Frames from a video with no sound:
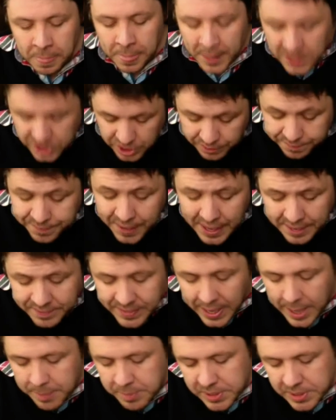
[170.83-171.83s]
So 5
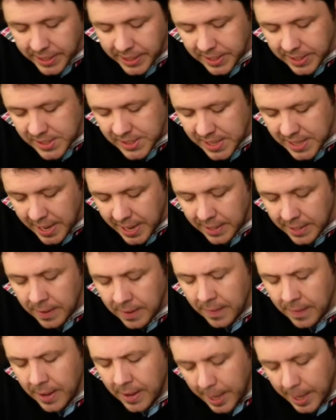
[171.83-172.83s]
games, like I say.
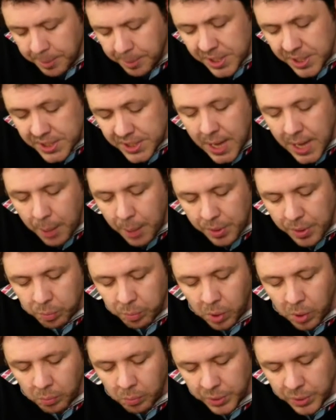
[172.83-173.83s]
I'm going to start with the
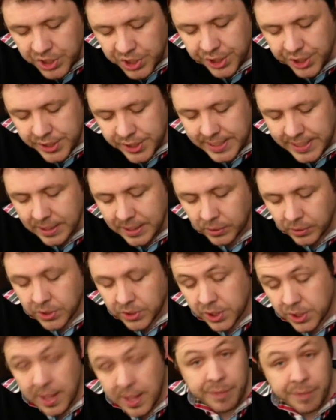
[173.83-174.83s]
one which is sealed,
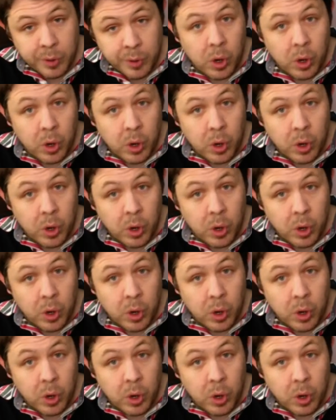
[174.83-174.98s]
so therefore,